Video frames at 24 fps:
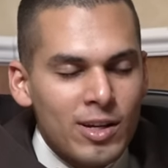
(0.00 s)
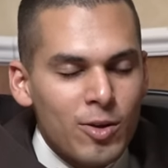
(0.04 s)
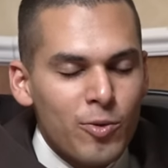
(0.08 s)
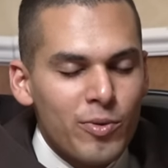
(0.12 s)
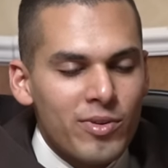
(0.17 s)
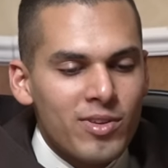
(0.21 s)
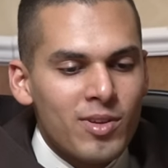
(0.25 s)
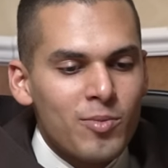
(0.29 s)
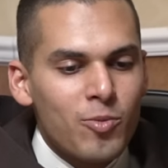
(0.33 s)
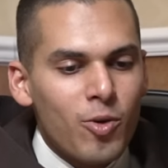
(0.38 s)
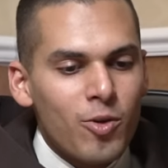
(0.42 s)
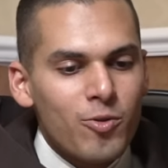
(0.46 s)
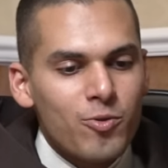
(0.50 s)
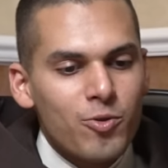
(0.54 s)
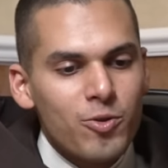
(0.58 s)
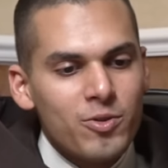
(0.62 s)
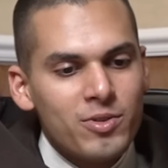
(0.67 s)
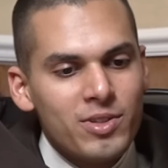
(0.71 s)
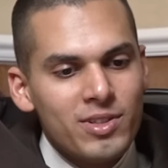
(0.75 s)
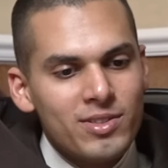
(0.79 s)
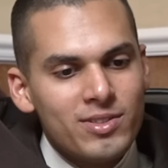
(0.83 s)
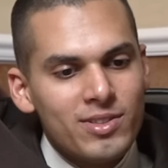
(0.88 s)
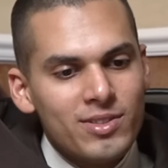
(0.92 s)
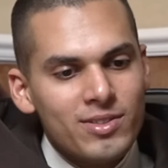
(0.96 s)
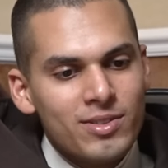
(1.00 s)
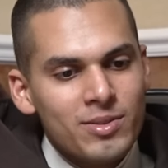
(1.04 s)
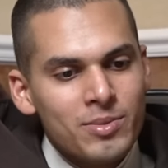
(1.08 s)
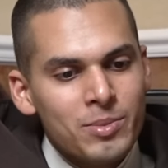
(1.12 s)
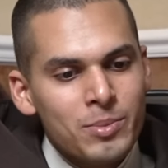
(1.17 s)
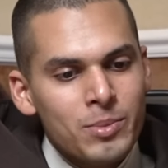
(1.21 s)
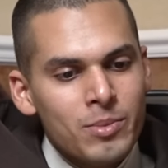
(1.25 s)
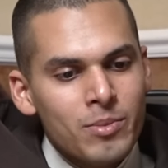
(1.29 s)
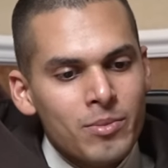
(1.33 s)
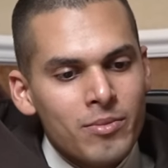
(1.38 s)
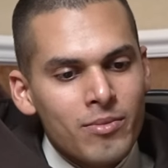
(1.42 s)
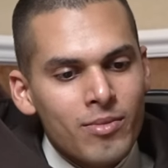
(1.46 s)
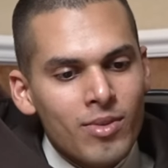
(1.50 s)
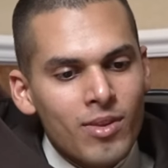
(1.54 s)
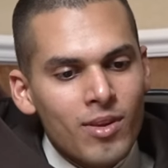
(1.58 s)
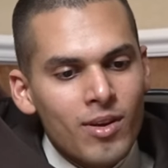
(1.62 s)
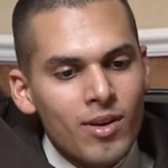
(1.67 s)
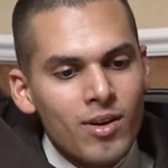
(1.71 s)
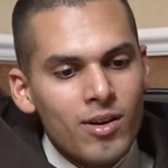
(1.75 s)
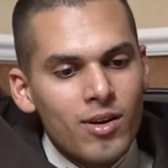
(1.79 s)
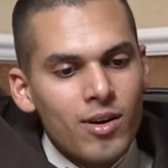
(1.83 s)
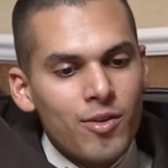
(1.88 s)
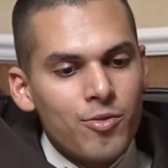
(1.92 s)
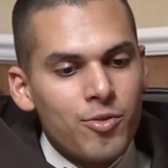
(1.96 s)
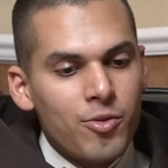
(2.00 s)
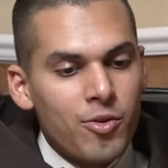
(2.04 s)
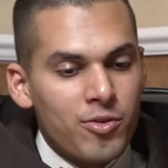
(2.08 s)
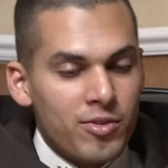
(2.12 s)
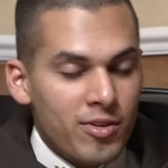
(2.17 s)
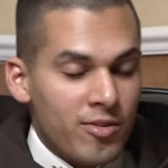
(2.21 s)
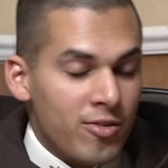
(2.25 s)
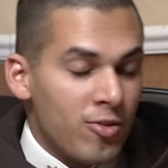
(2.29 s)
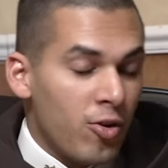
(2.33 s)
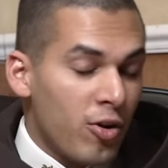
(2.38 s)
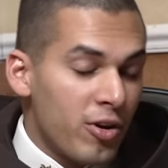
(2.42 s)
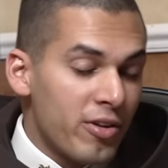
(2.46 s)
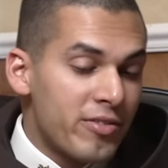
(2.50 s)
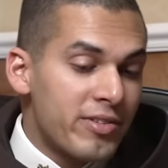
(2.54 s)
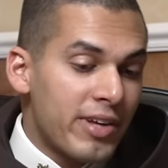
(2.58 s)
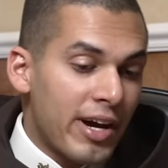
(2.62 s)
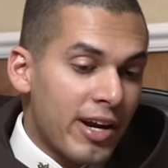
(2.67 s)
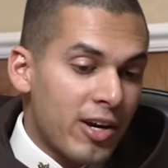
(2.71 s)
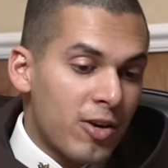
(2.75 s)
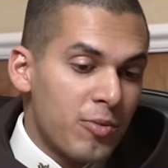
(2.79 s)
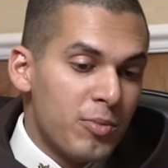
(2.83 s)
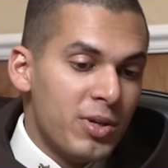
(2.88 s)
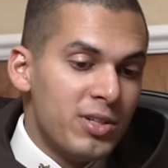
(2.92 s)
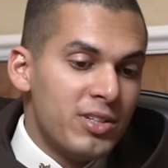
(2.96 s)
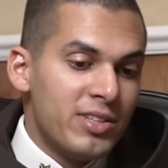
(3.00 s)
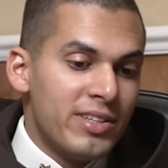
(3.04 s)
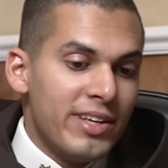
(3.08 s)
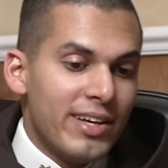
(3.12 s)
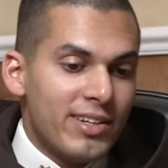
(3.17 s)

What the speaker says: Louis de Montfort teaches, of course, it's not a sacrament,